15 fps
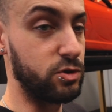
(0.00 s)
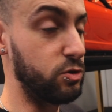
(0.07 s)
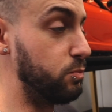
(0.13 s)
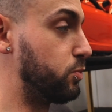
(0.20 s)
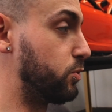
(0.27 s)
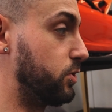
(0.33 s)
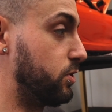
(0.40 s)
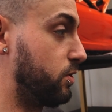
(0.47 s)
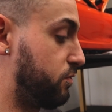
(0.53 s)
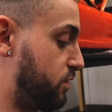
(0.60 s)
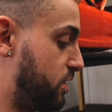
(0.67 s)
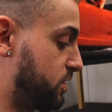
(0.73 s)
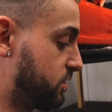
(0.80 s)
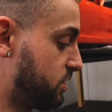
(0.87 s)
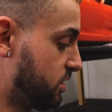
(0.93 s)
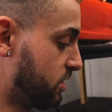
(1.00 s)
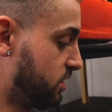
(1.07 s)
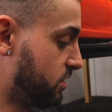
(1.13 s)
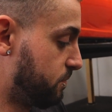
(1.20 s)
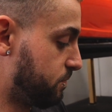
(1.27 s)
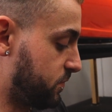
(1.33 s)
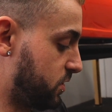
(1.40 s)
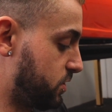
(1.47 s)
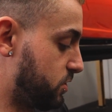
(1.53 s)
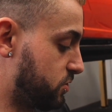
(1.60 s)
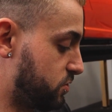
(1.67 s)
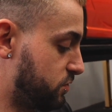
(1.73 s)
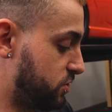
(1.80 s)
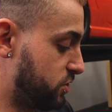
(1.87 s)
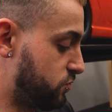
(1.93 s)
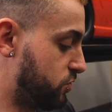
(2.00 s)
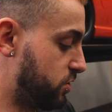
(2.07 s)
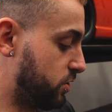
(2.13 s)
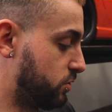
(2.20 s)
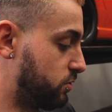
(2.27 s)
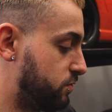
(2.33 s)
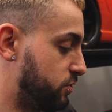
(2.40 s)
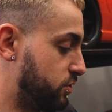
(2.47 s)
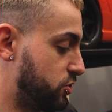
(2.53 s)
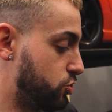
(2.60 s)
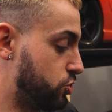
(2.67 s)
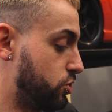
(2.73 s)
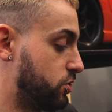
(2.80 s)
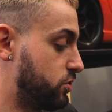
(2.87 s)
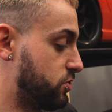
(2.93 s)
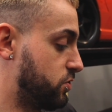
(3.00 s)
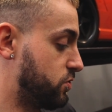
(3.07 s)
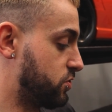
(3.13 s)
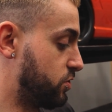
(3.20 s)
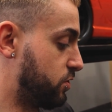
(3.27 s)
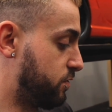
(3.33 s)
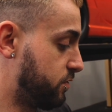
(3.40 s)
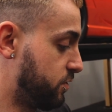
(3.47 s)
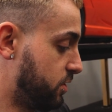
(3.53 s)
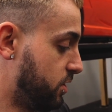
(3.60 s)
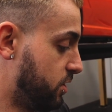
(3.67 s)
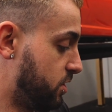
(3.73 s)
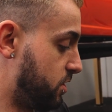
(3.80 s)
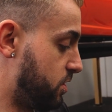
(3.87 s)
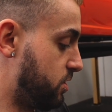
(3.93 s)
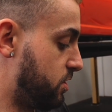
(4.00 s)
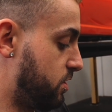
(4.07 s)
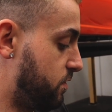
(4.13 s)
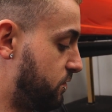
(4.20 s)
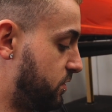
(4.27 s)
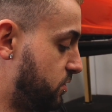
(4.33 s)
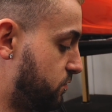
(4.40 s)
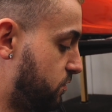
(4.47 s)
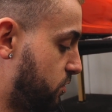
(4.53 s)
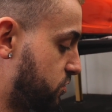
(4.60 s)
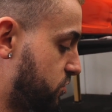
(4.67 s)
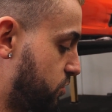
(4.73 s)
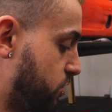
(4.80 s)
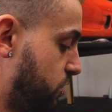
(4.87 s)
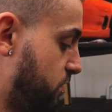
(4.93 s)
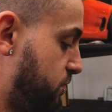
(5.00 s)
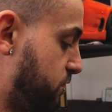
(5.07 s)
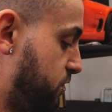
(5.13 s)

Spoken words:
completely fine. So this is really good for your shows and stuff. And then you've also got your